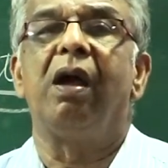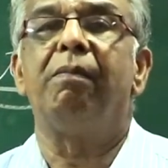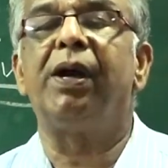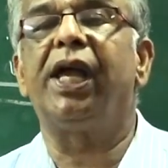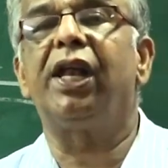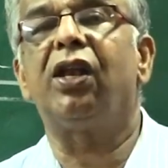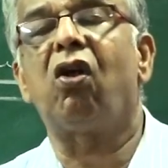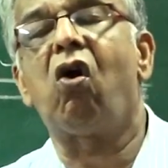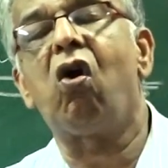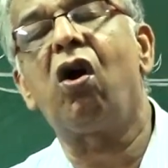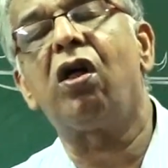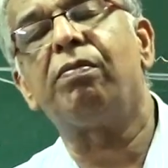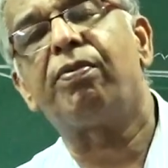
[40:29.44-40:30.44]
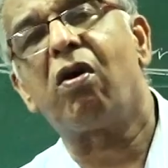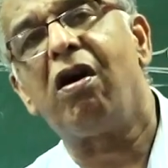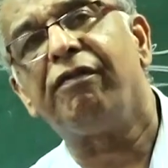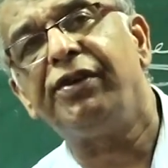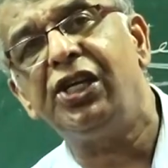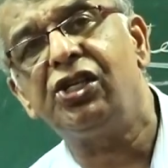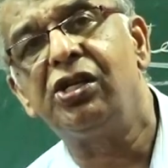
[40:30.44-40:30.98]
by a
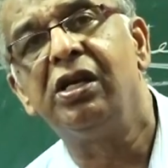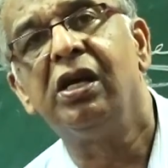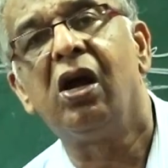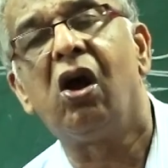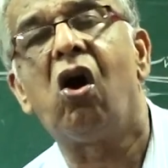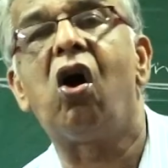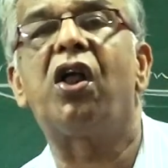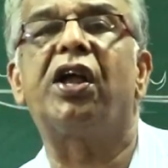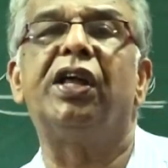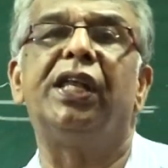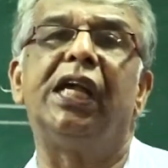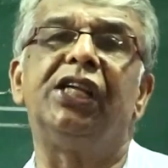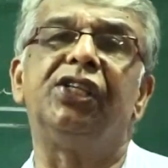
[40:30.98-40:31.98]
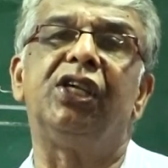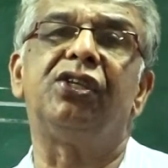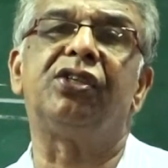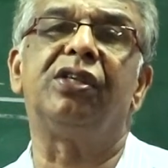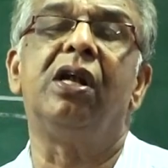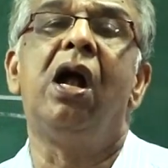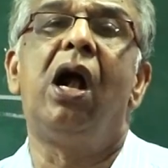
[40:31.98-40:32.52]
non-profit
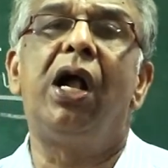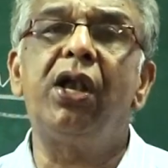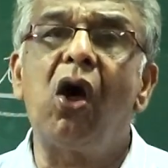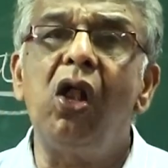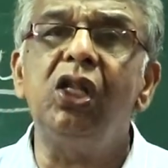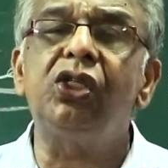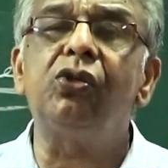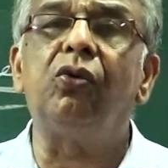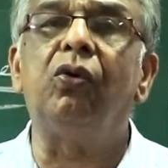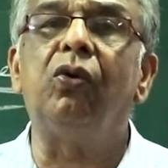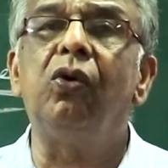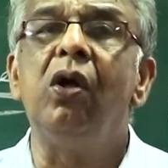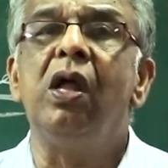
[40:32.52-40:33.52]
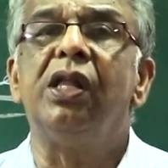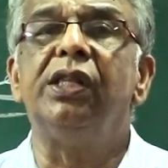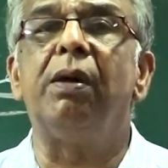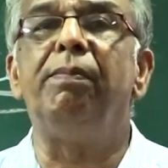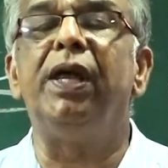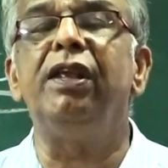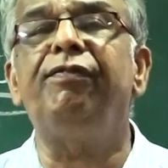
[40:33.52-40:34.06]
organization, and also
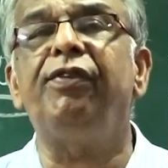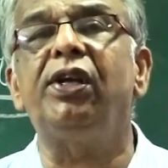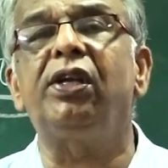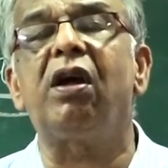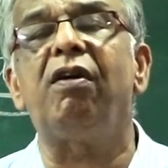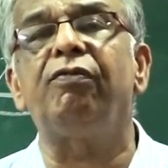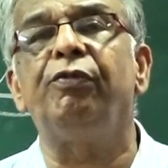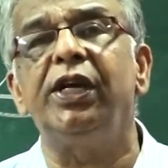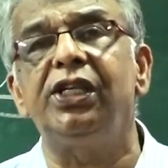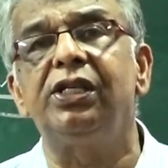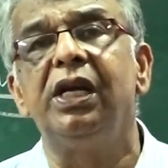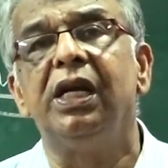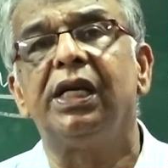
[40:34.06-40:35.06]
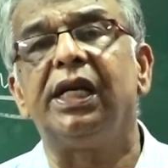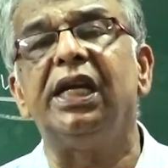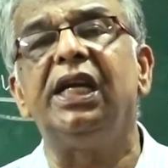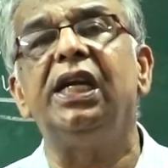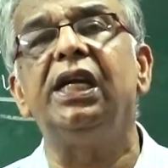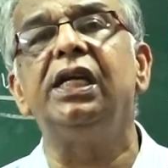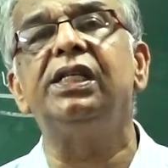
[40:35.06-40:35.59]
the benefit of which
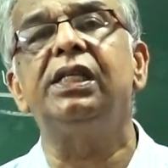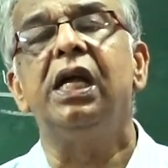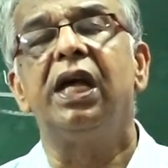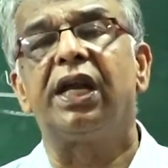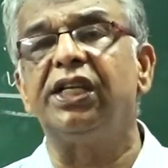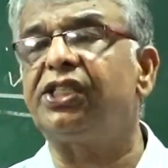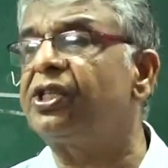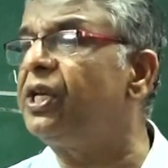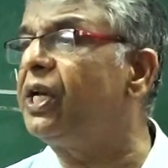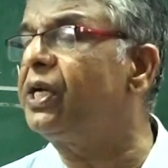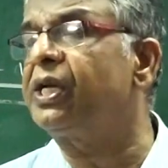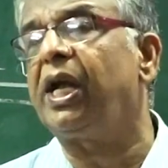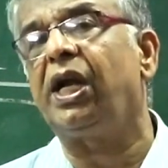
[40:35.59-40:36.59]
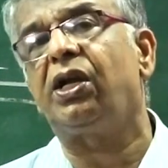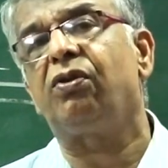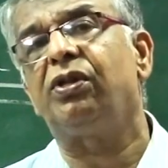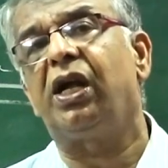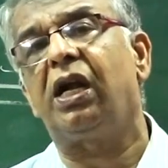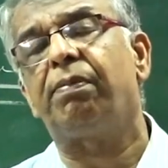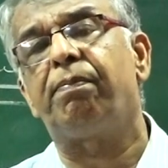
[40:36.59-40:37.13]
is restricted to
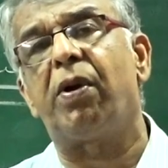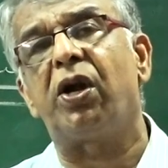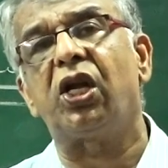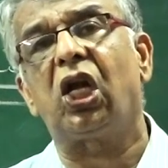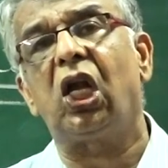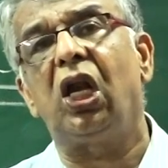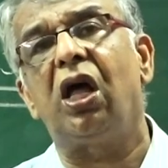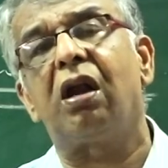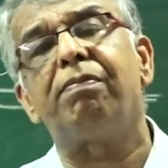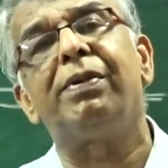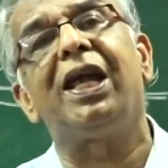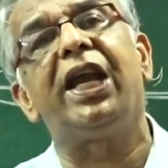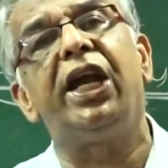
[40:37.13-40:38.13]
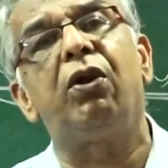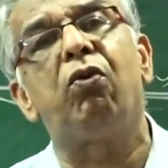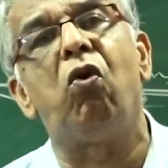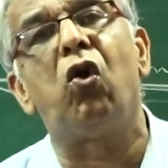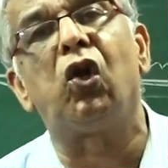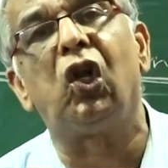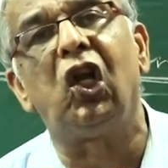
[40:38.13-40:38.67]
that particular period
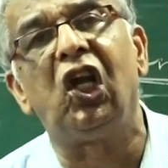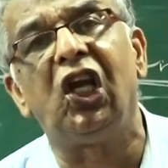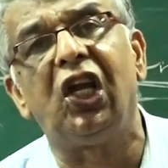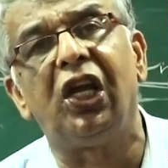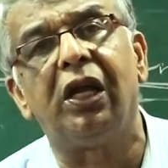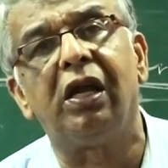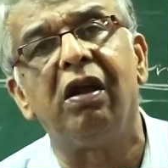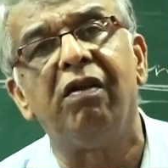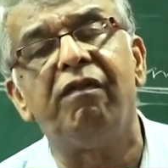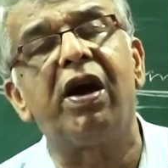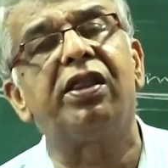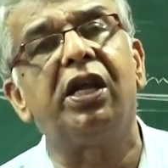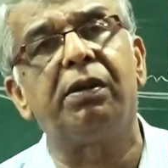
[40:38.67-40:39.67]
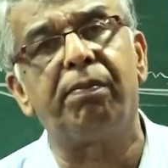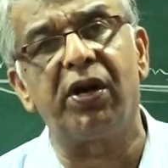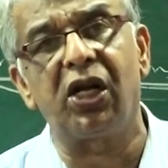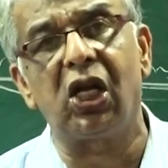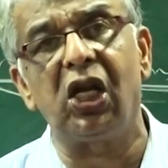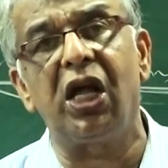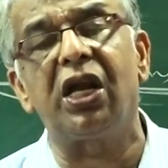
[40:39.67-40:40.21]
only, for that
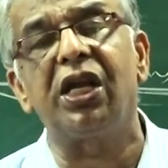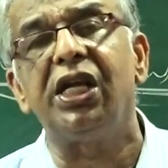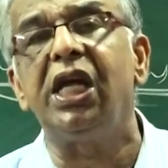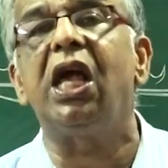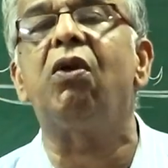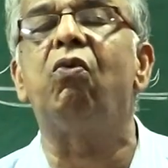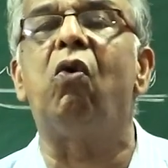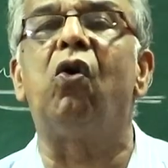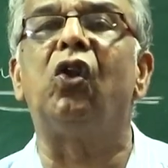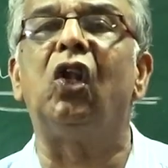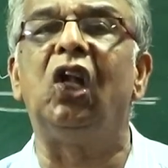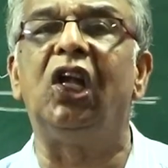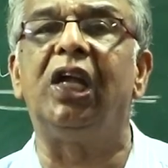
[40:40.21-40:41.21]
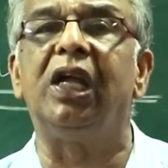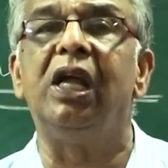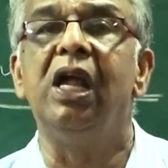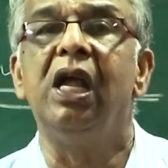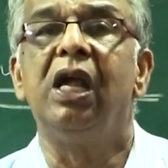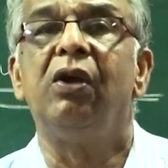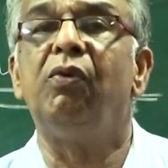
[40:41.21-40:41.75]
particular year only.
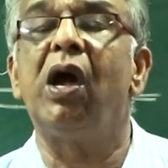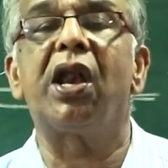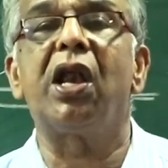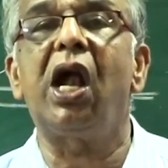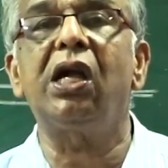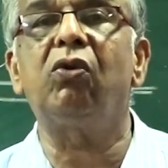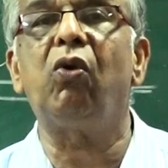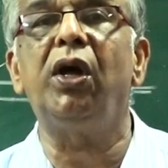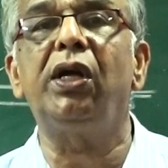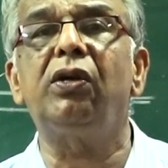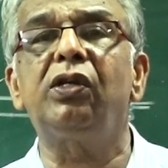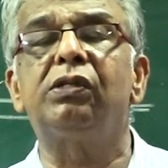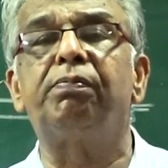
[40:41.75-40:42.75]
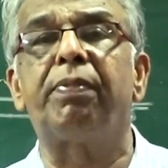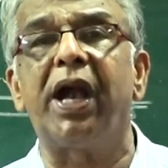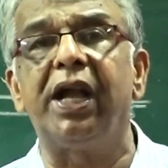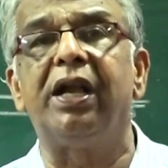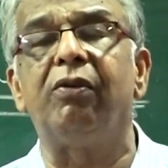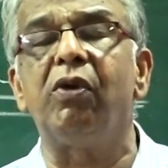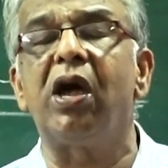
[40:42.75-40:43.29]
We are not going to
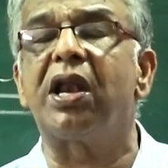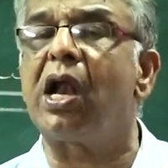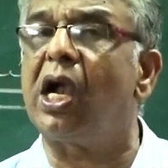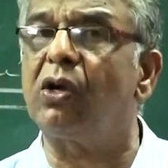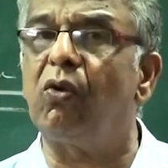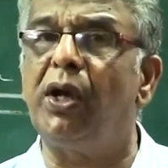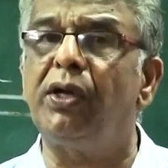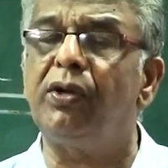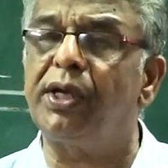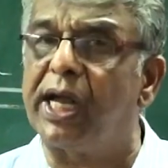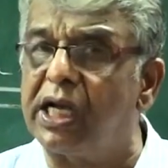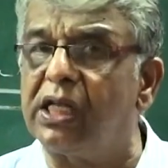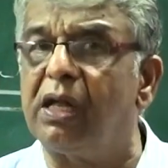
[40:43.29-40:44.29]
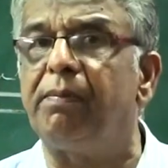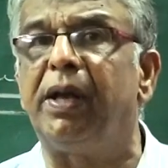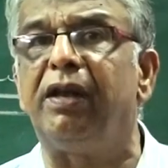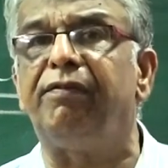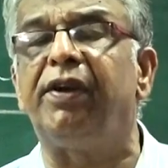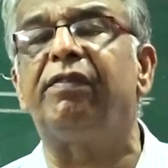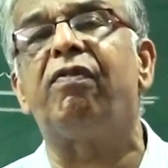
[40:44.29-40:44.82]
spread, we are not going to get the
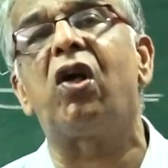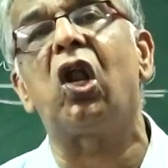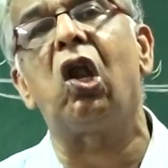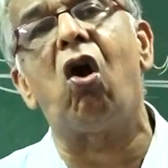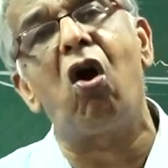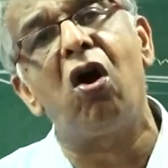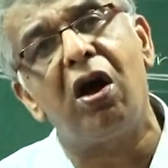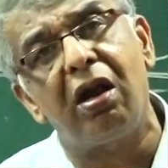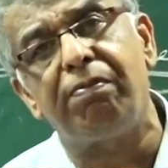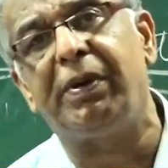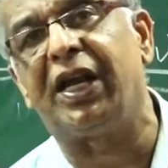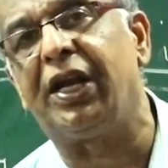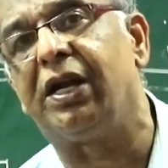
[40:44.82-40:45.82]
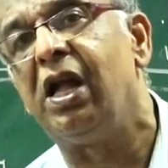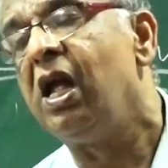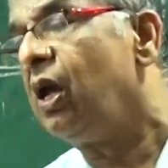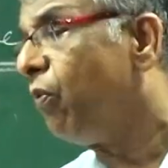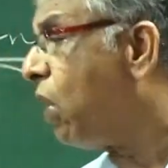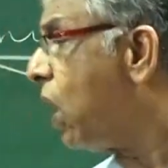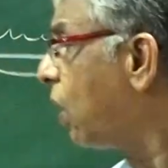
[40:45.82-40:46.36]
benefit for a longer period.
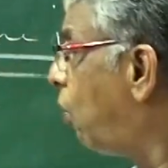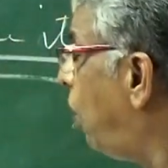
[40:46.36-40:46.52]
We are